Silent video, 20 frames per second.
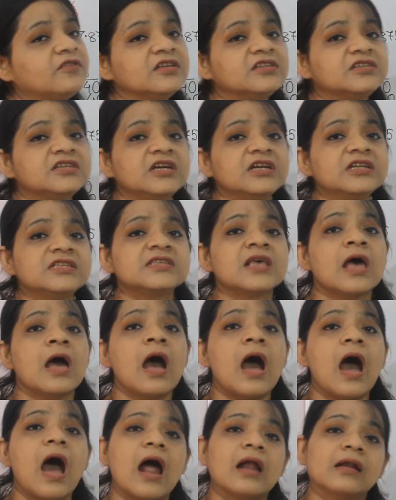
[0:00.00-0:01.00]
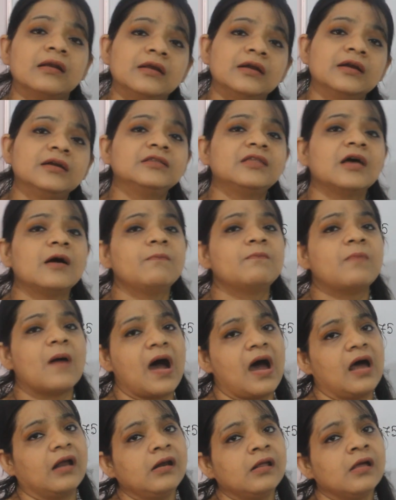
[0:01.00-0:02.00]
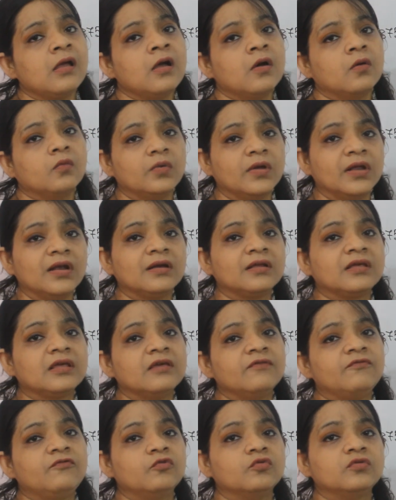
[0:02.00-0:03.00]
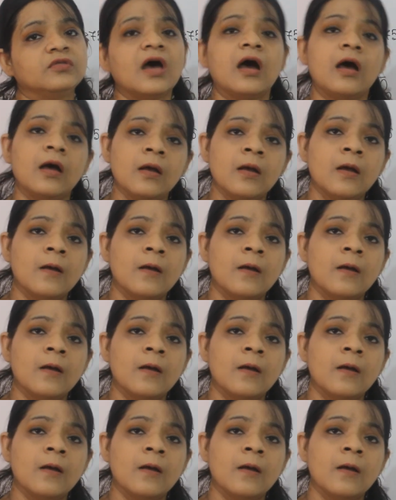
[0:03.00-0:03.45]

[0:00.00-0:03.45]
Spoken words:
digits under the bar will give you the